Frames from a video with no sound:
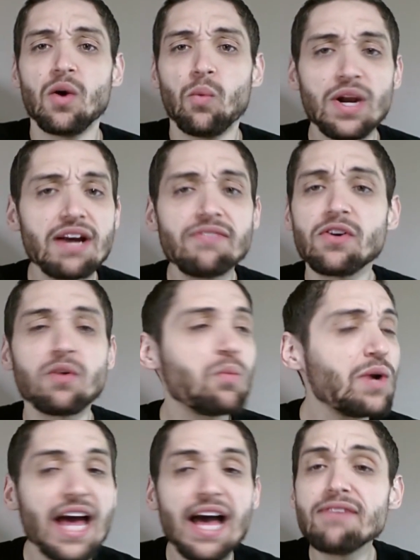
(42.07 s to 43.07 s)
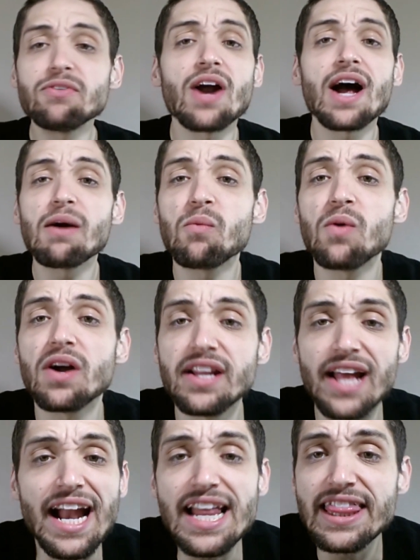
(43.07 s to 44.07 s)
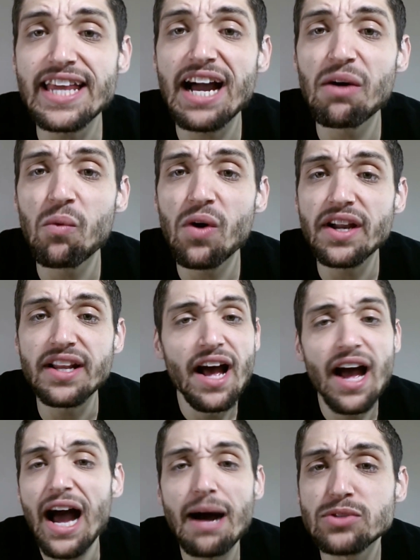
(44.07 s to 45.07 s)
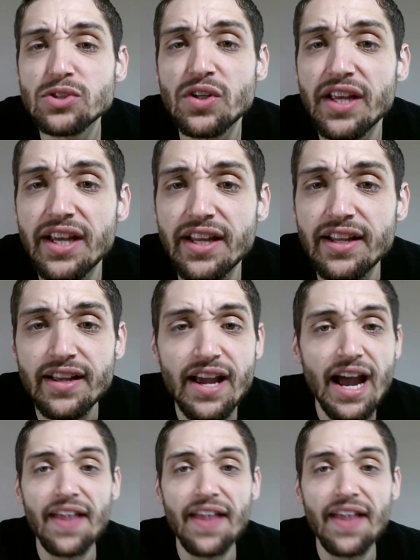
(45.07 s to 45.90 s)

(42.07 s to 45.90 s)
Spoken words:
Whatever I wanted, anything I wanted, I was gonna eat it.